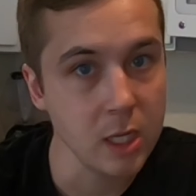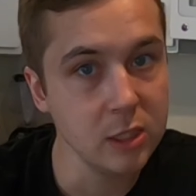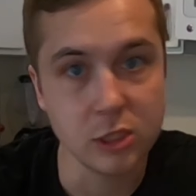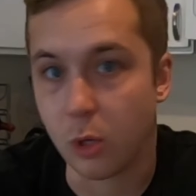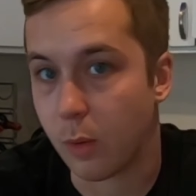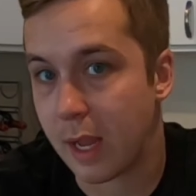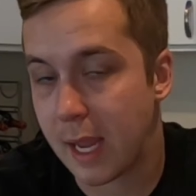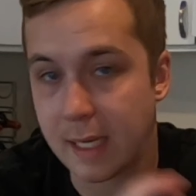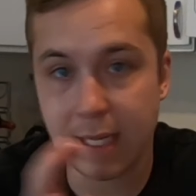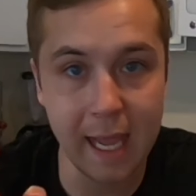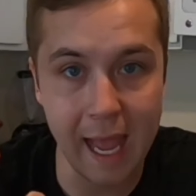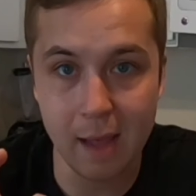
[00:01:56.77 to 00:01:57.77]
So
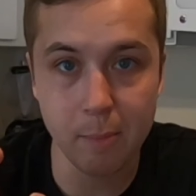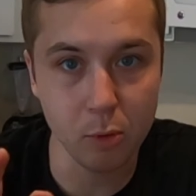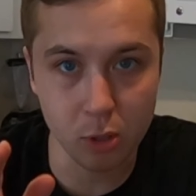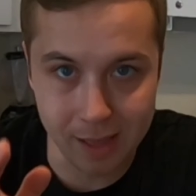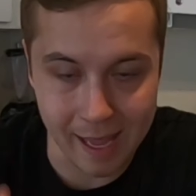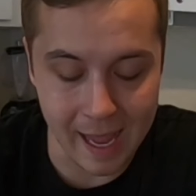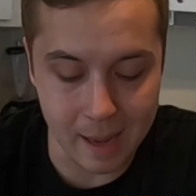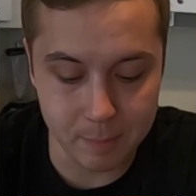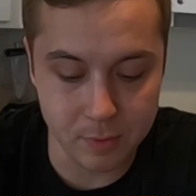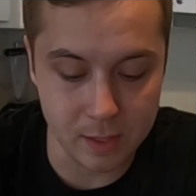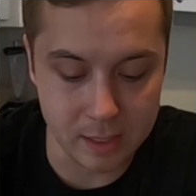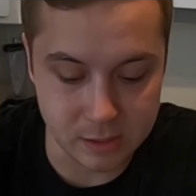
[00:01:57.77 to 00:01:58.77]
any Apple app
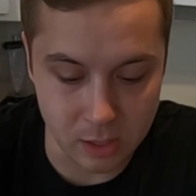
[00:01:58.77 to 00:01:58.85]
that is